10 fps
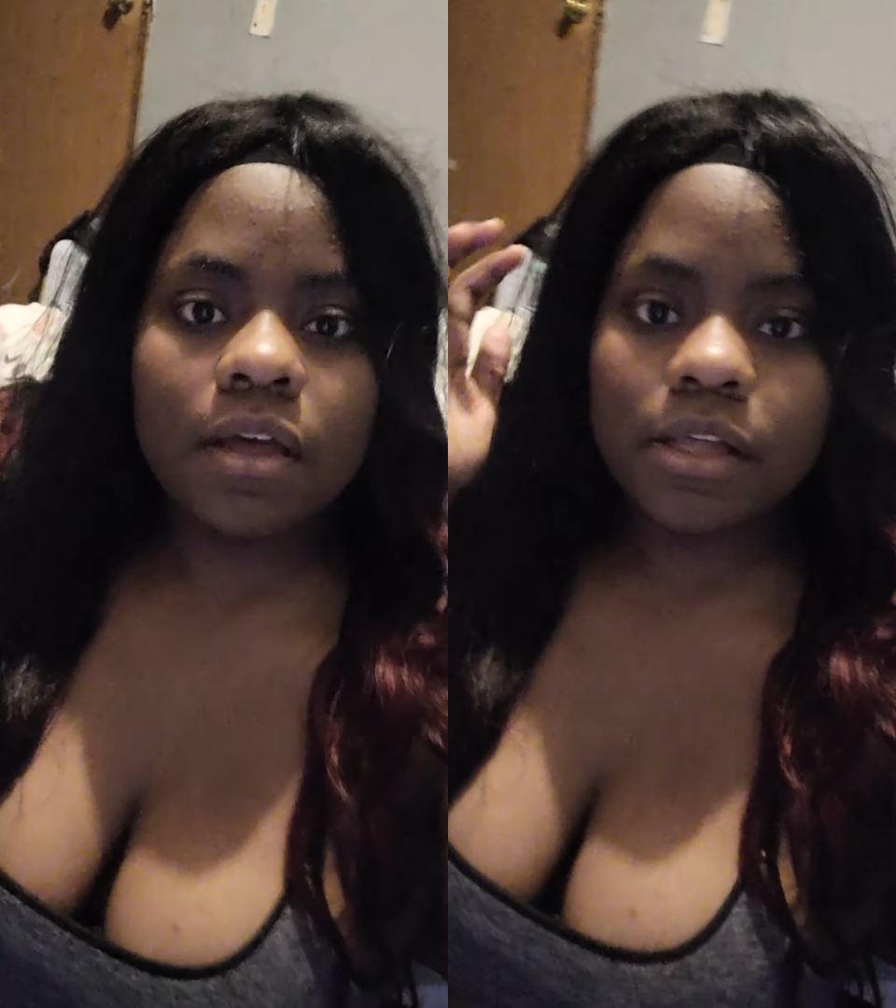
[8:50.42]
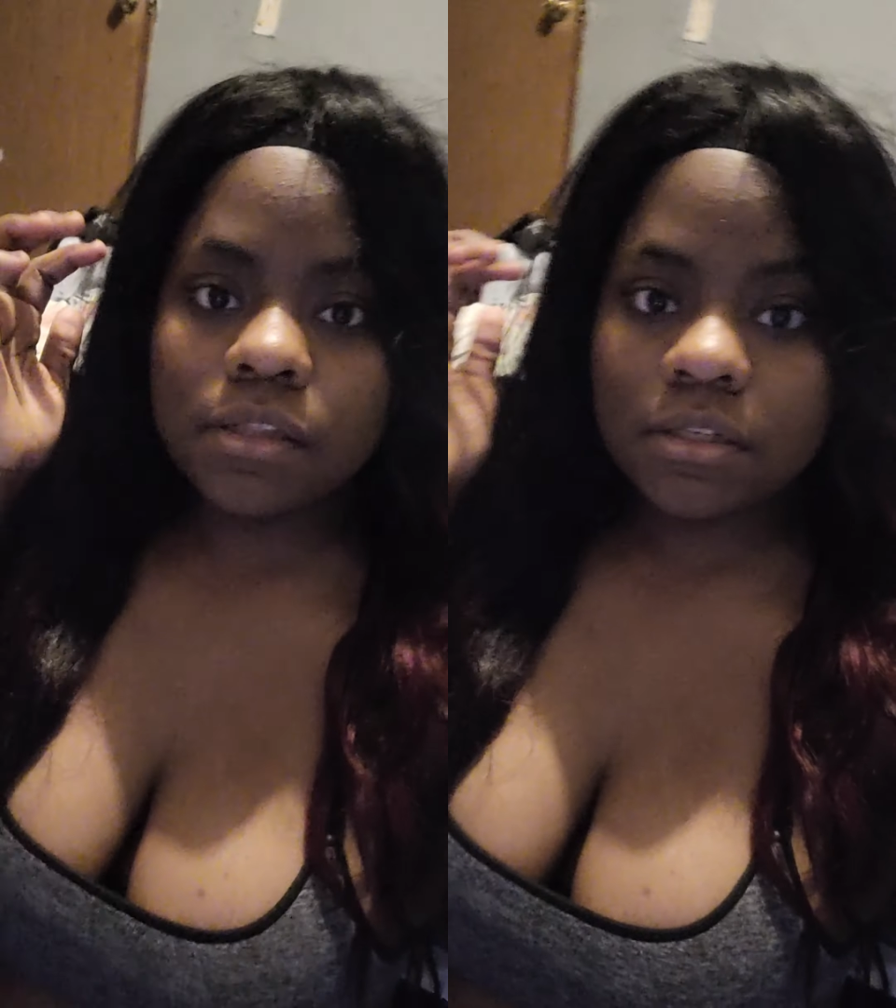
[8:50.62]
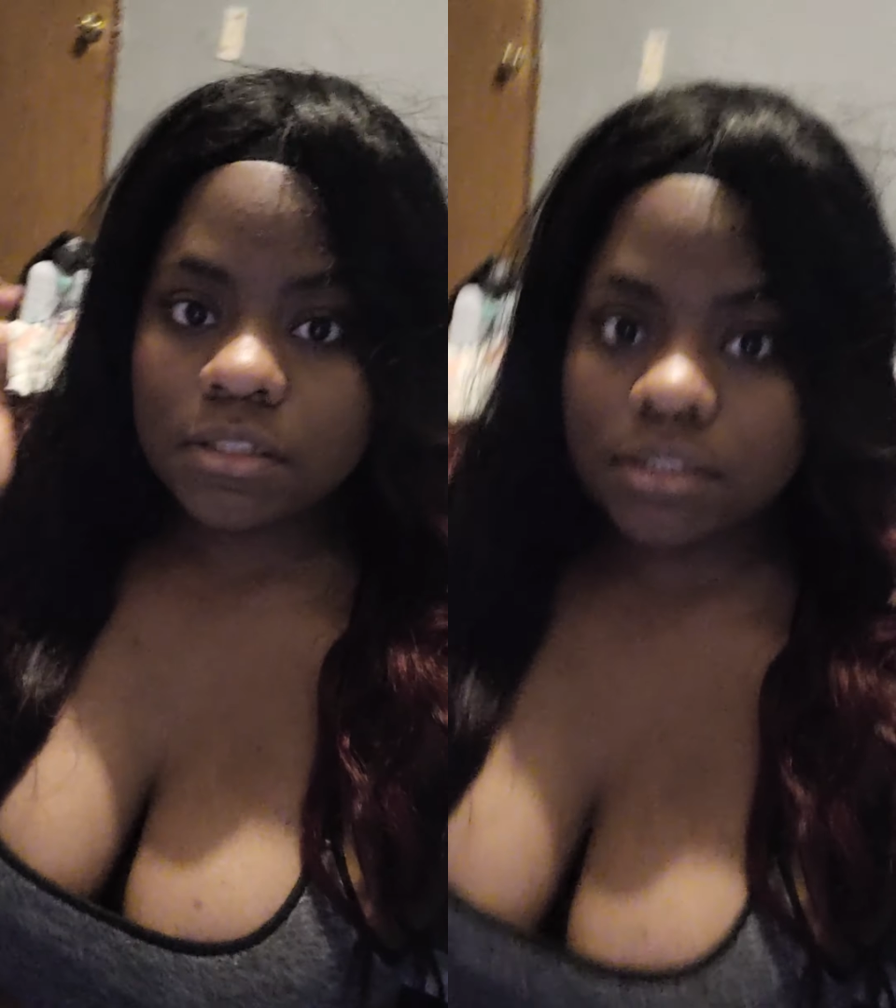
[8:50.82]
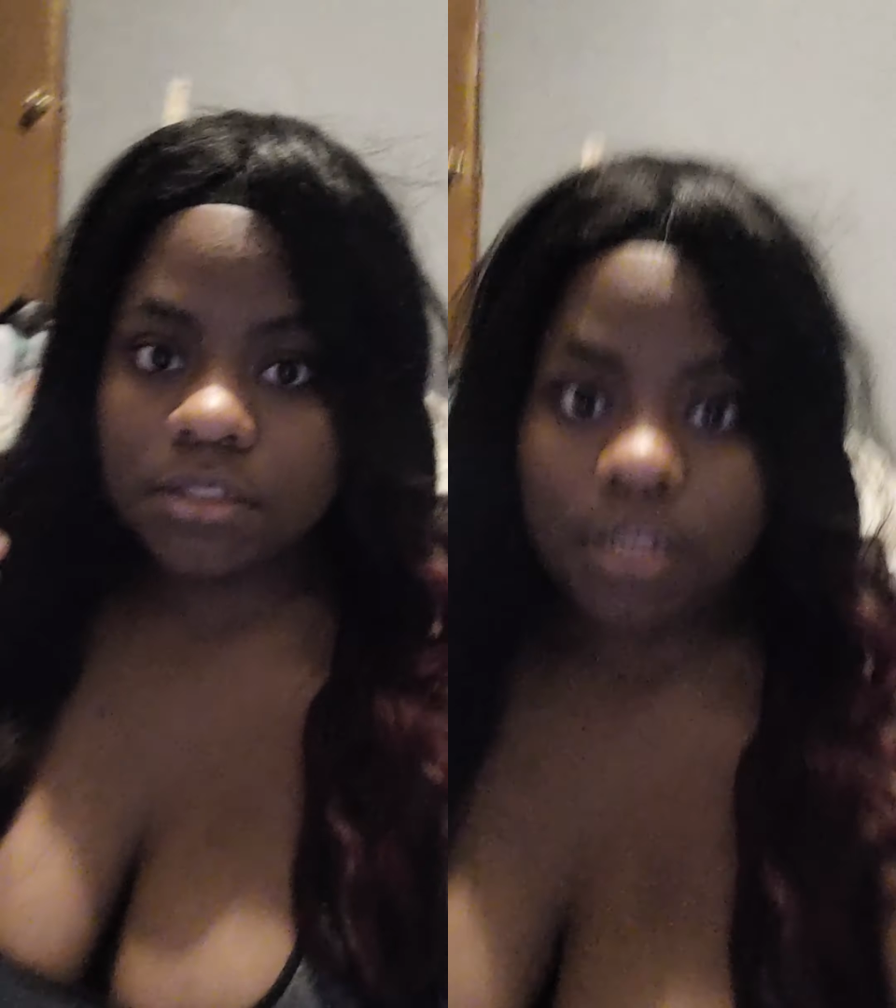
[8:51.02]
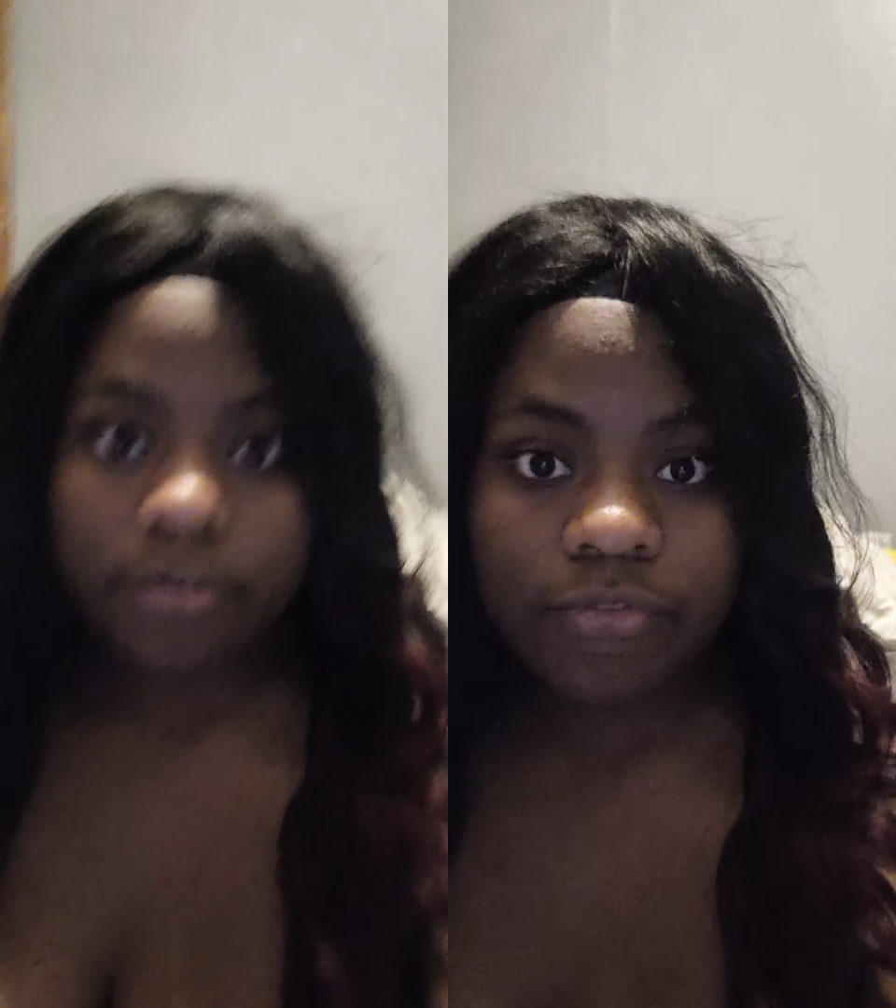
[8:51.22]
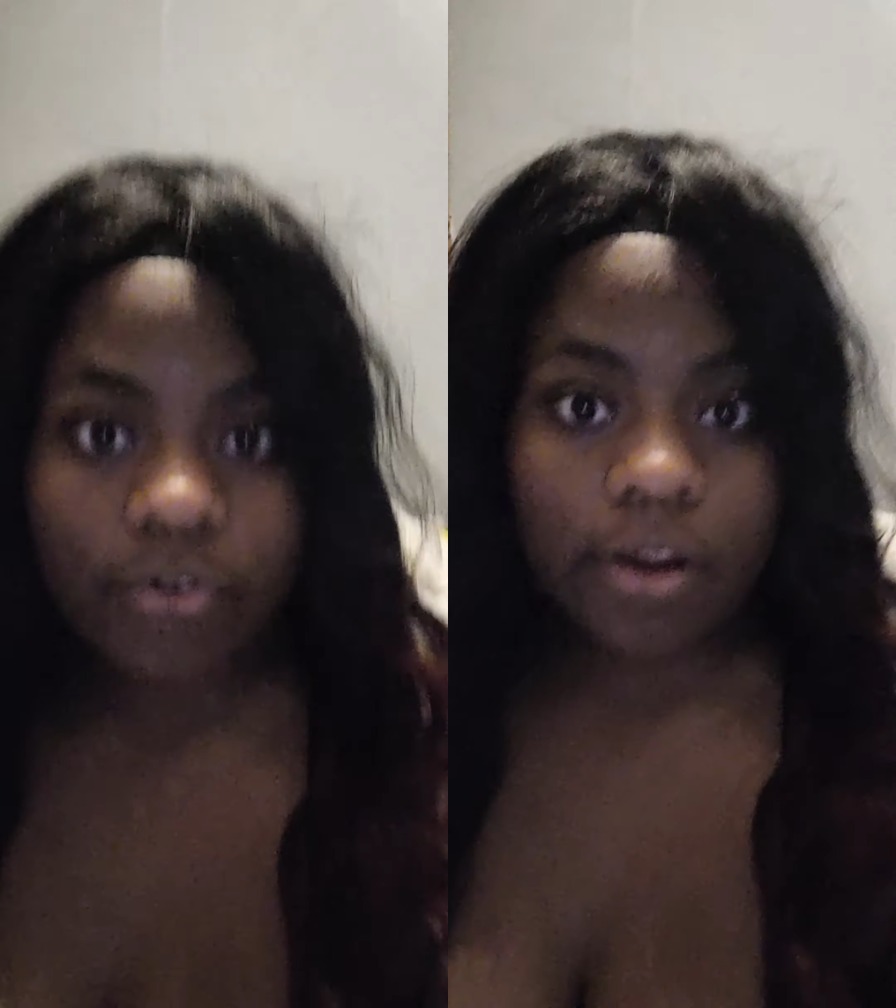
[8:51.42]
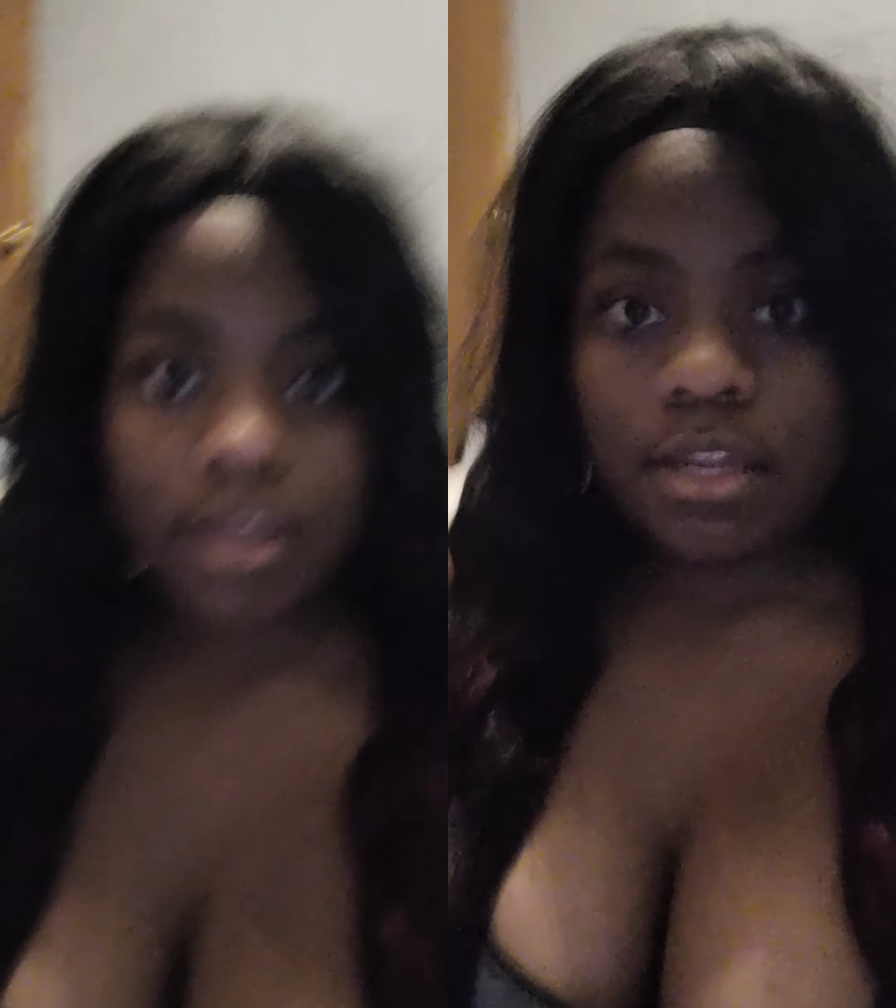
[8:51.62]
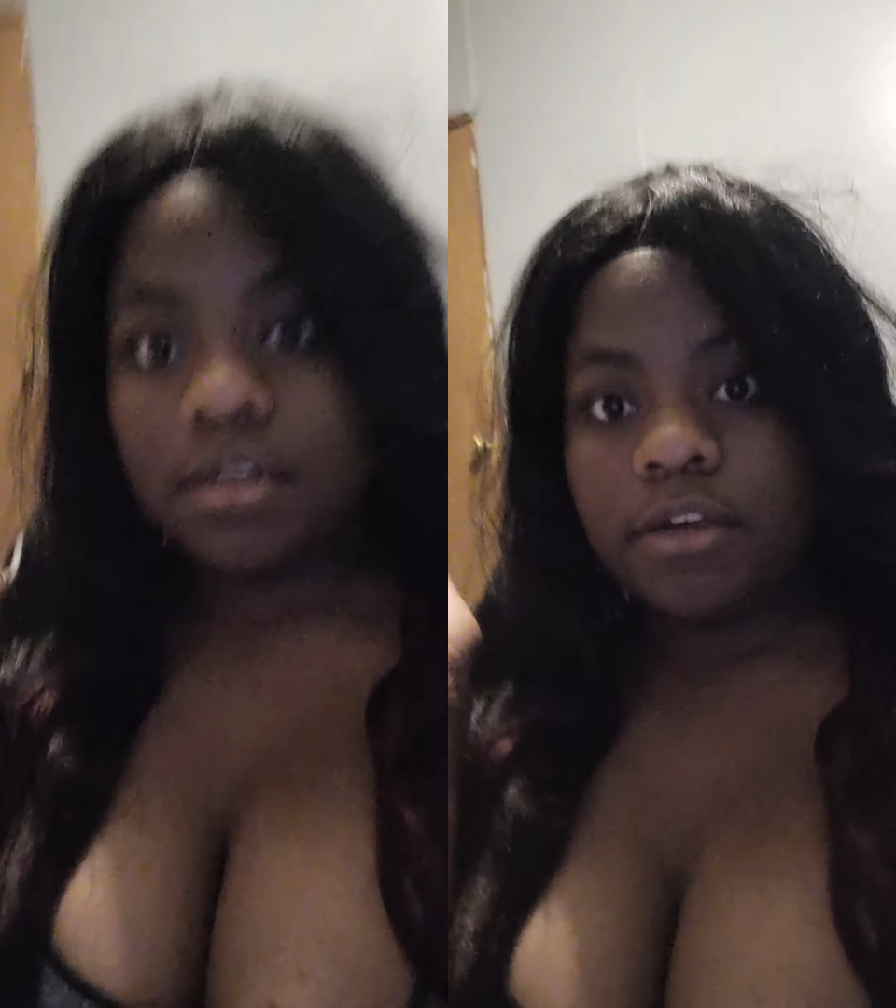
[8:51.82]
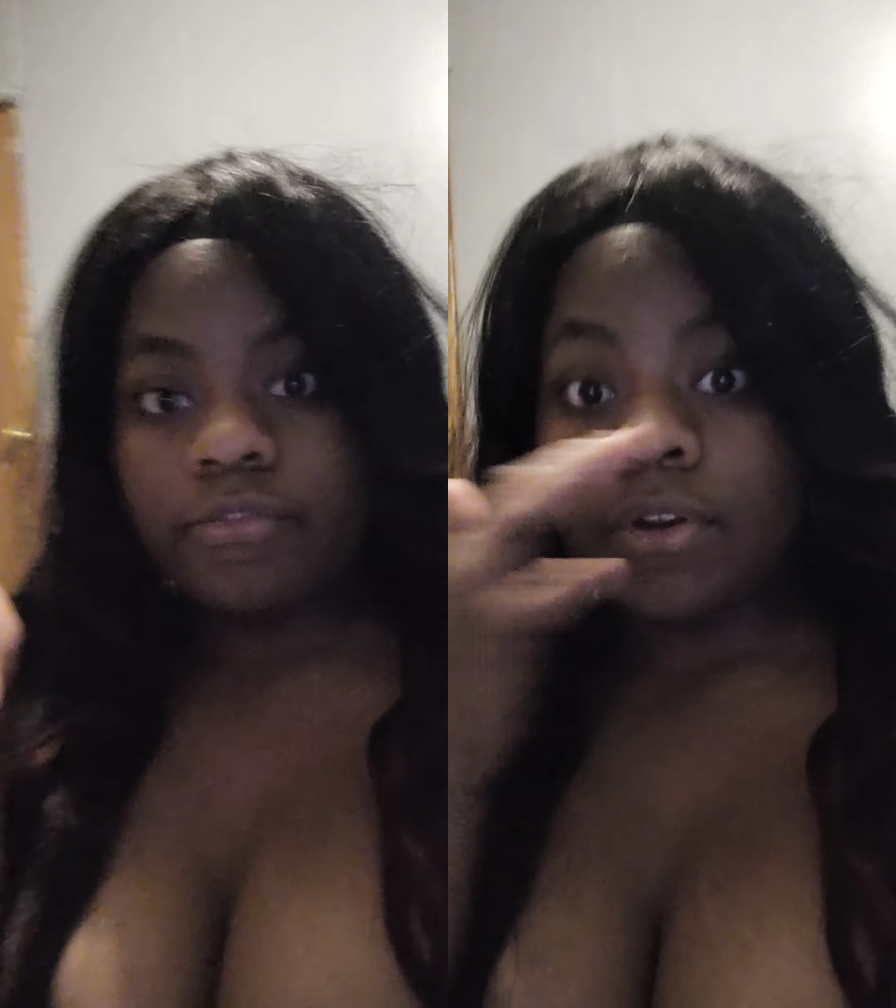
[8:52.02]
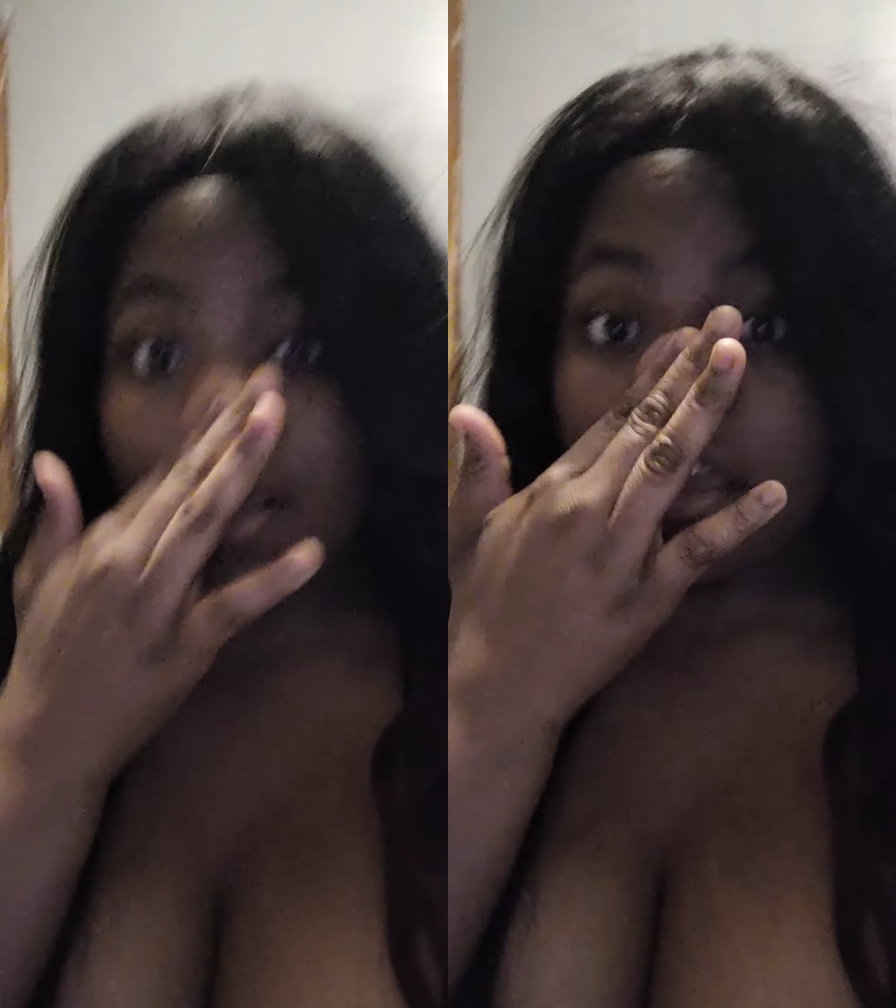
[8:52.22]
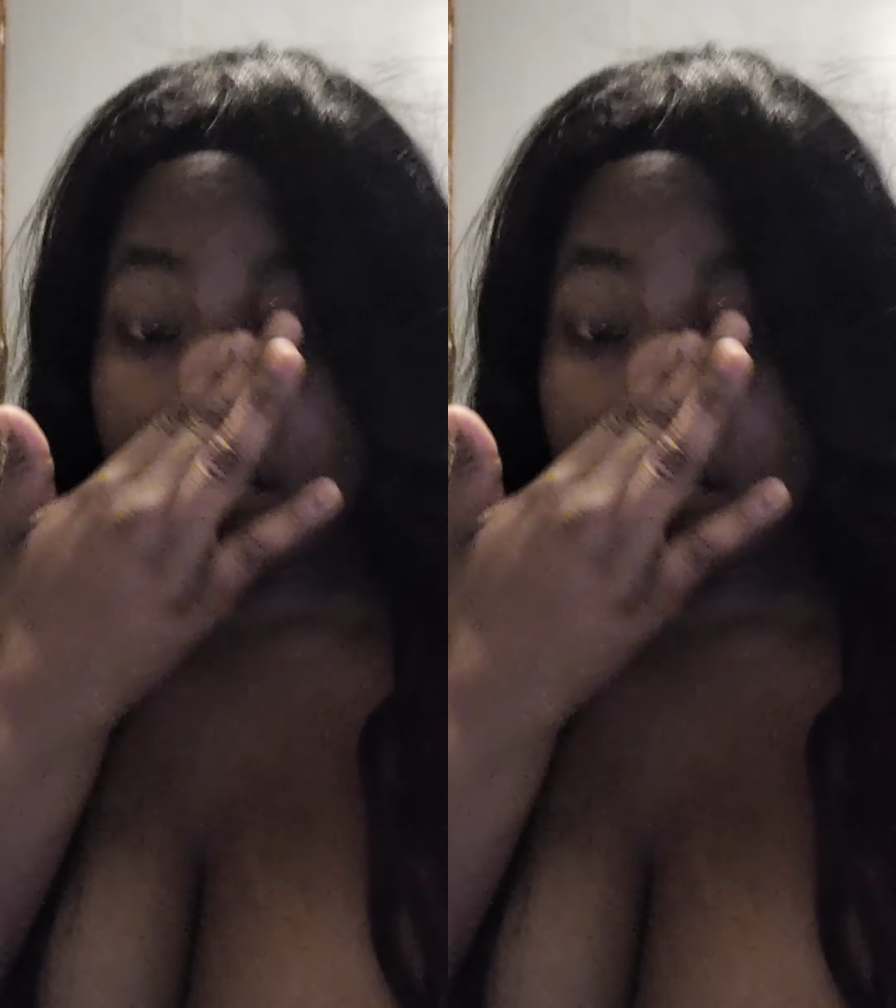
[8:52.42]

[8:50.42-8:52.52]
it looks different in different